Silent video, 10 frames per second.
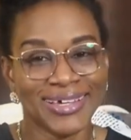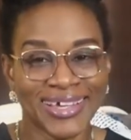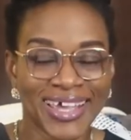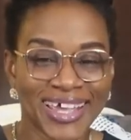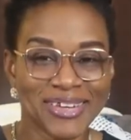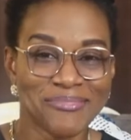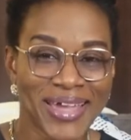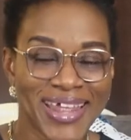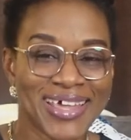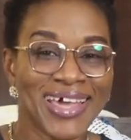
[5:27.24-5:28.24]
in
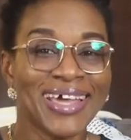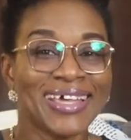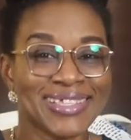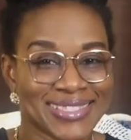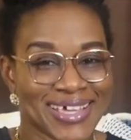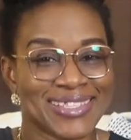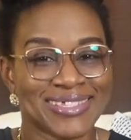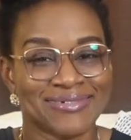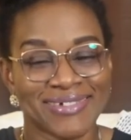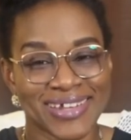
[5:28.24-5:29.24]
bed, he's
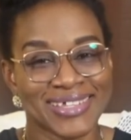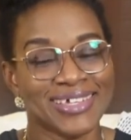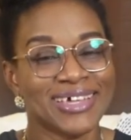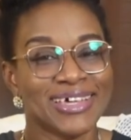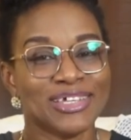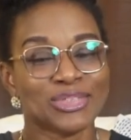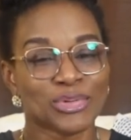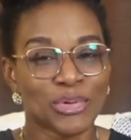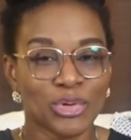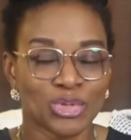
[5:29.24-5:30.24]
getting ready to
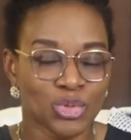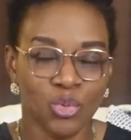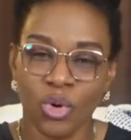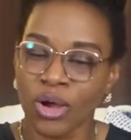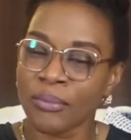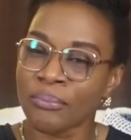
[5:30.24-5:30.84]
go to work.